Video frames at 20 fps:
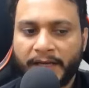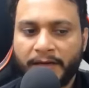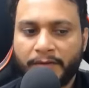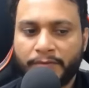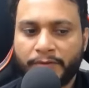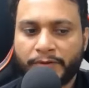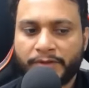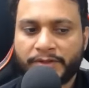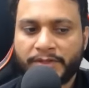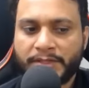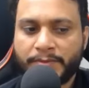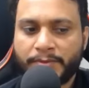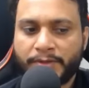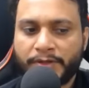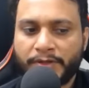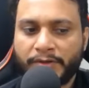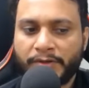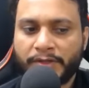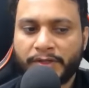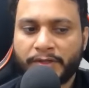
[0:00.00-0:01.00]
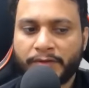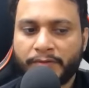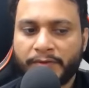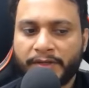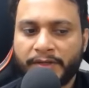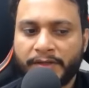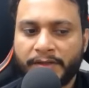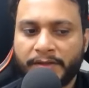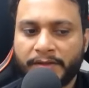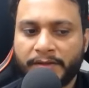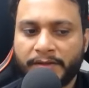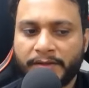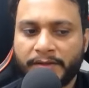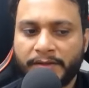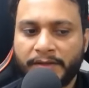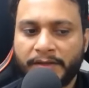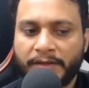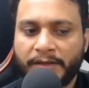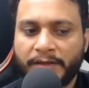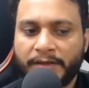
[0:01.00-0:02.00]
And for this particular query,
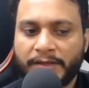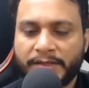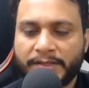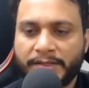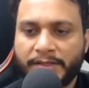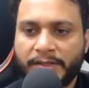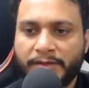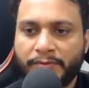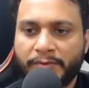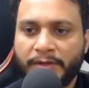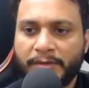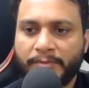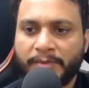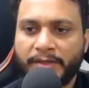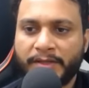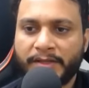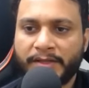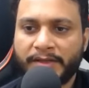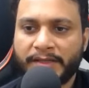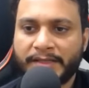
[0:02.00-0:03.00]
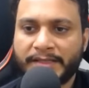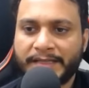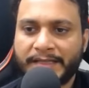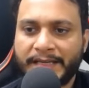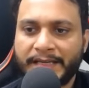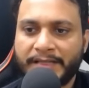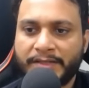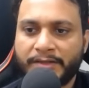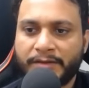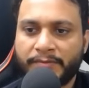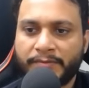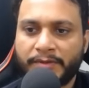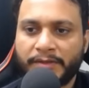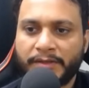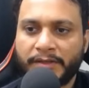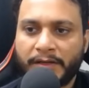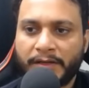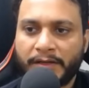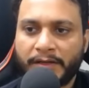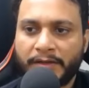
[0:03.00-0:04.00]
the result will be the size of
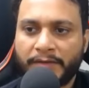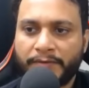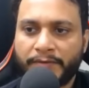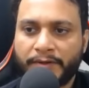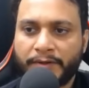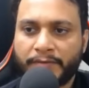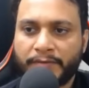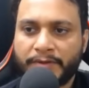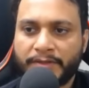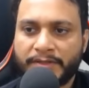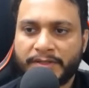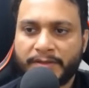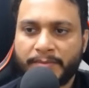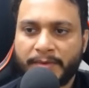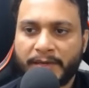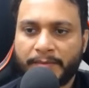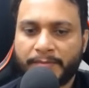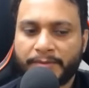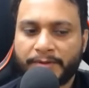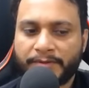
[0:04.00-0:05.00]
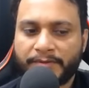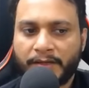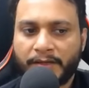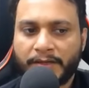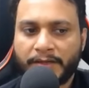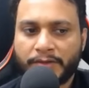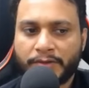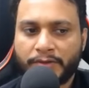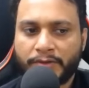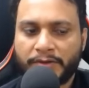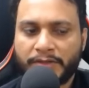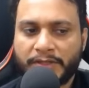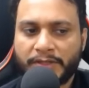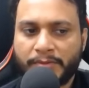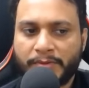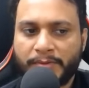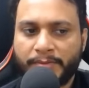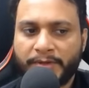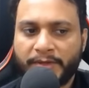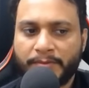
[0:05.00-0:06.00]
the color frequency map. So
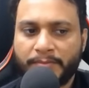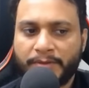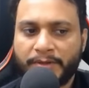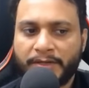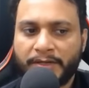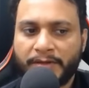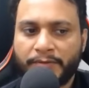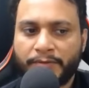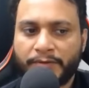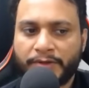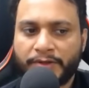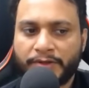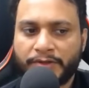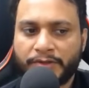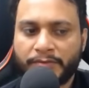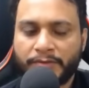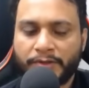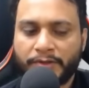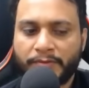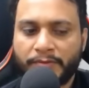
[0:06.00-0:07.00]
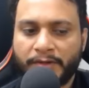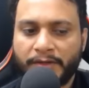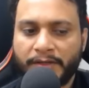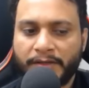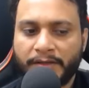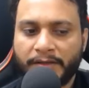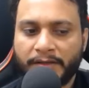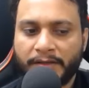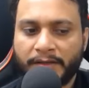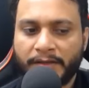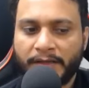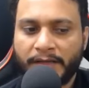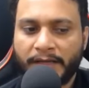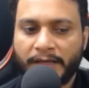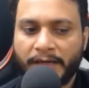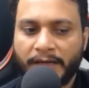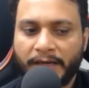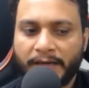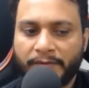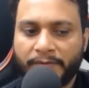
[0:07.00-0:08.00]
this will be repeated for each of the query,
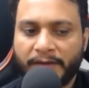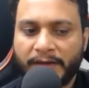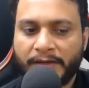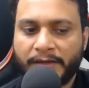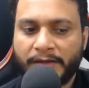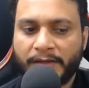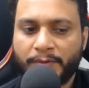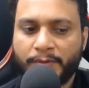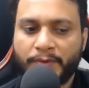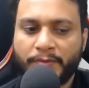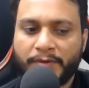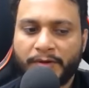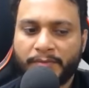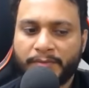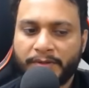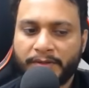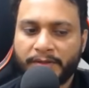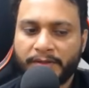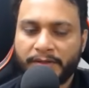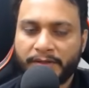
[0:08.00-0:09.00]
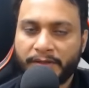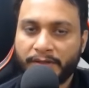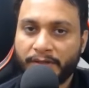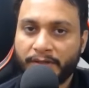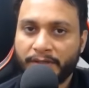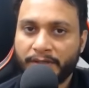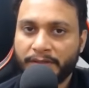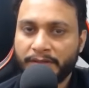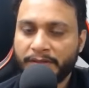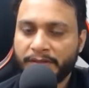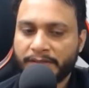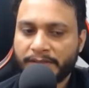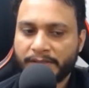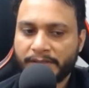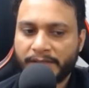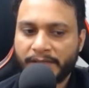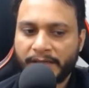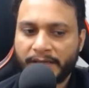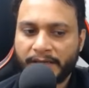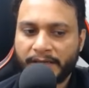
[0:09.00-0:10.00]
and finally we will be returning the
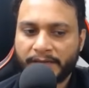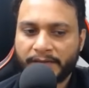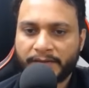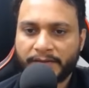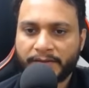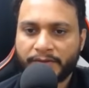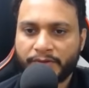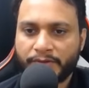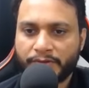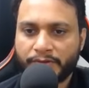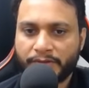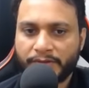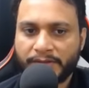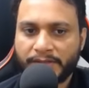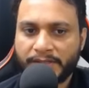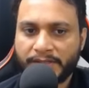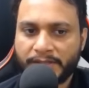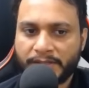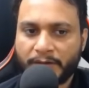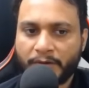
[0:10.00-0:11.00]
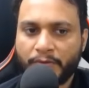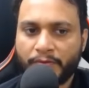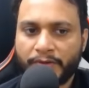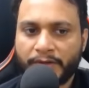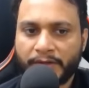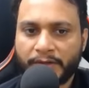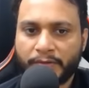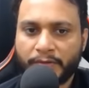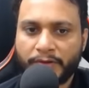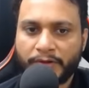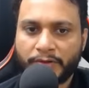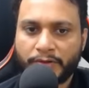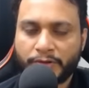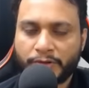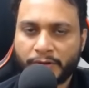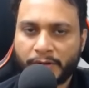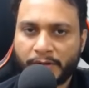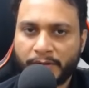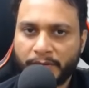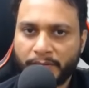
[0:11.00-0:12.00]
result array. So this is how we are going to
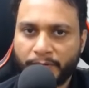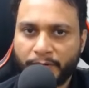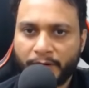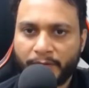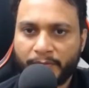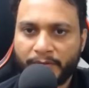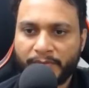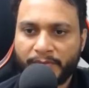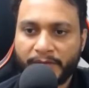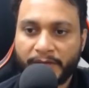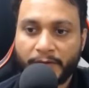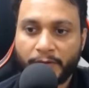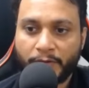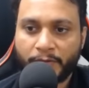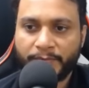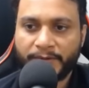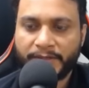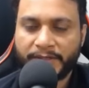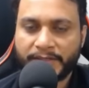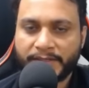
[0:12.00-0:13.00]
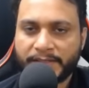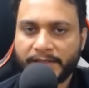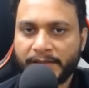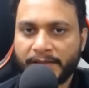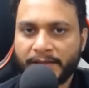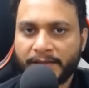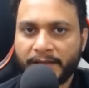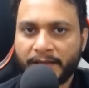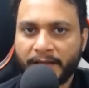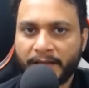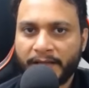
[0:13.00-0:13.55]
solve the problem. I hope it is clear.